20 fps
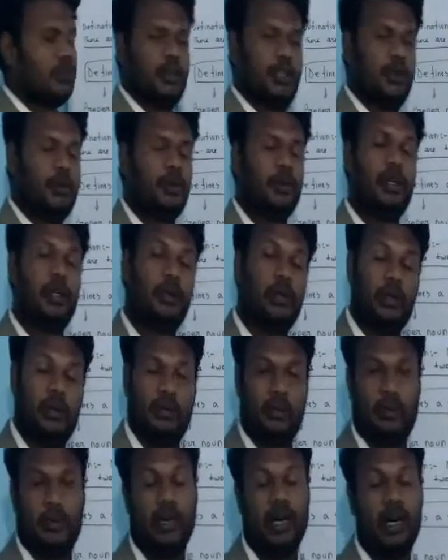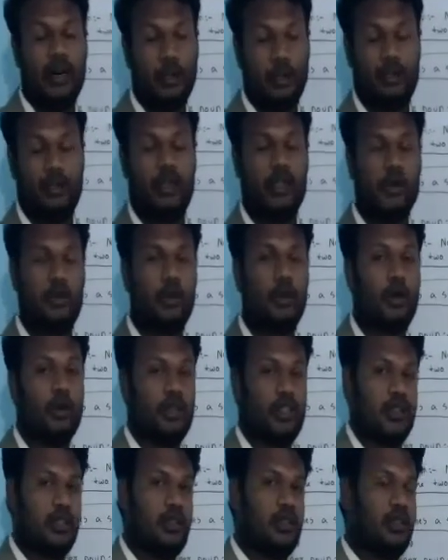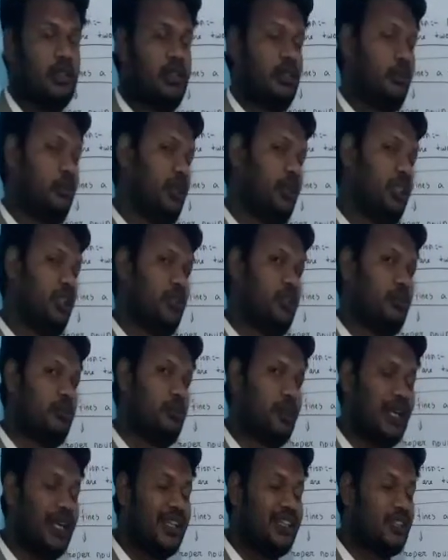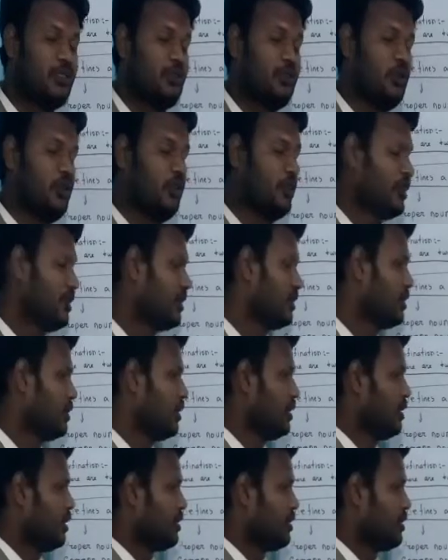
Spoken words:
I hope you have got it, the meaning of tangible here,